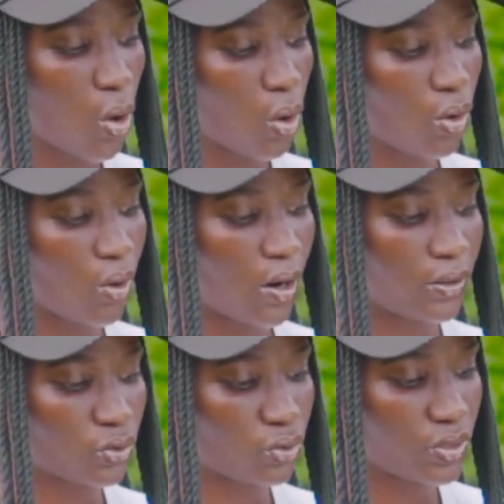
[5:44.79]
or our
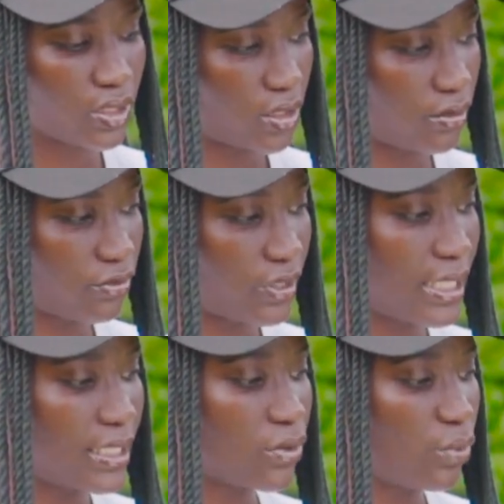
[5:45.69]
true self
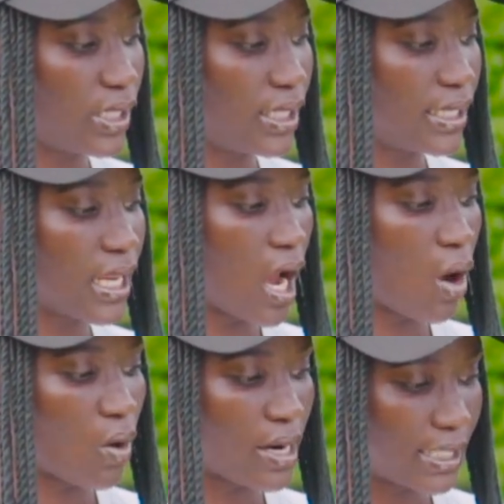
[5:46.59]
is within
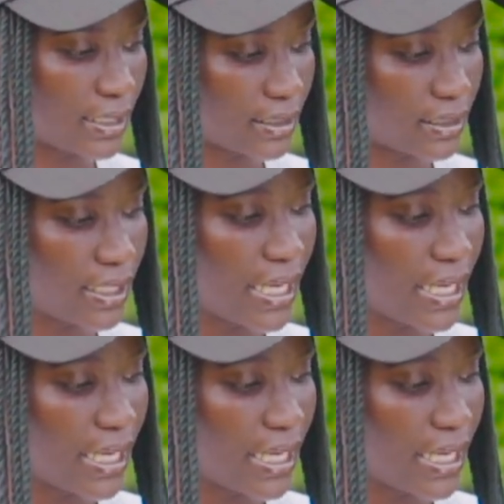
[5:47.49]
our heart.